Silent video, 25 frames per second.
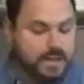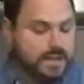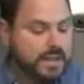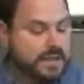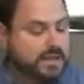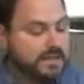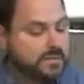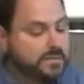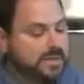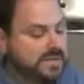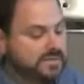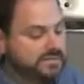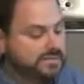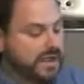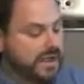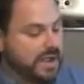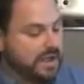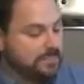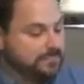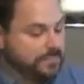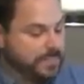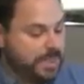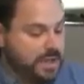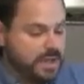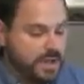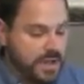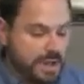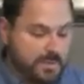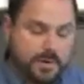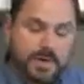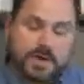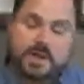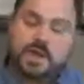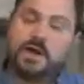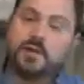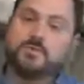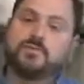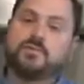In the meantime, I'm
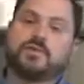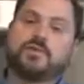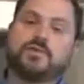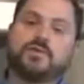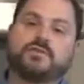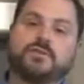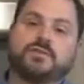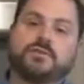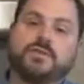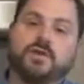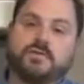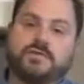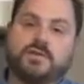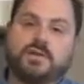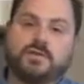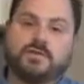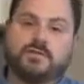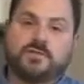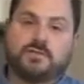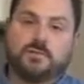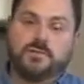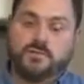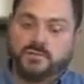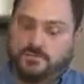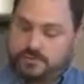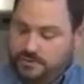going to cut up the rest of our vegetables